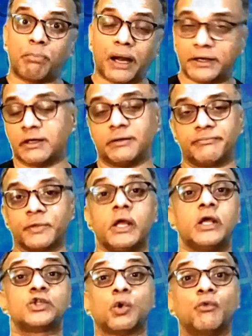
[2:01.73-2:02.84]
partner.
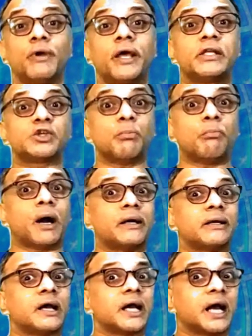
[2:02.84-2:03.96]
So where is your
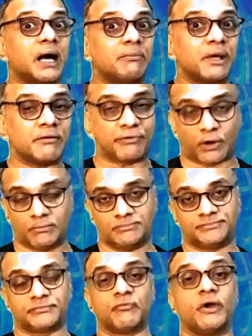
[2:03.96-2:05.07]
partner coming from?
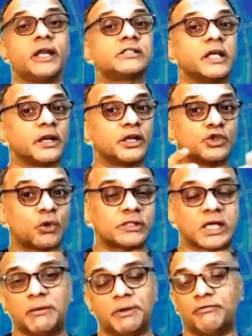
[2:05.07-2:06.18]
Where is the
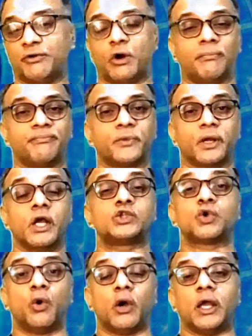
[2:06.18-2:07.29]
resource coming from?
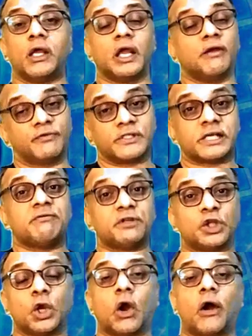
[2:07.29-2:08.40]
So if the
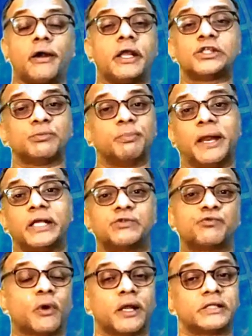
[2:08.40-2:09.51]
seventh lord is
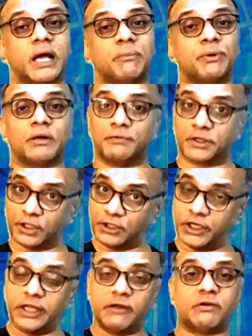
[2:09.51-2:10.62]
placed, for example, within
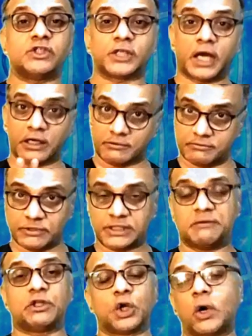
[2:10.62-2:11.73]
the D1 chart,
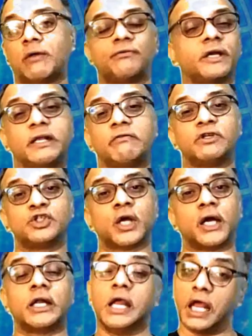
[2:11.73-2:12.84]
seventh lord of the D1
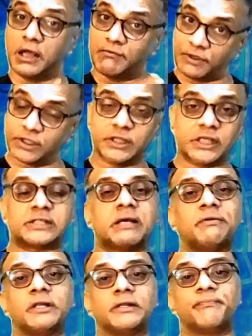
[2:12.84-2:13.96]
chart, within the
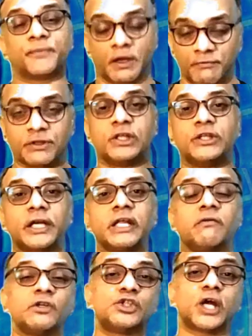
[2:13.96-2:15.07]

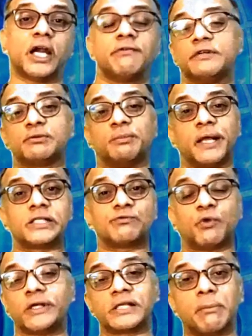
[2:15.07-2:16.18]
D1 chart, if it's
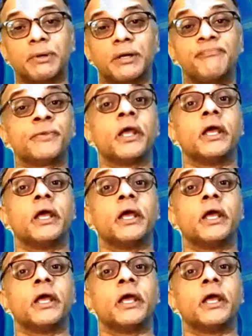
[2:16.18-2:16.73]
placed, for example,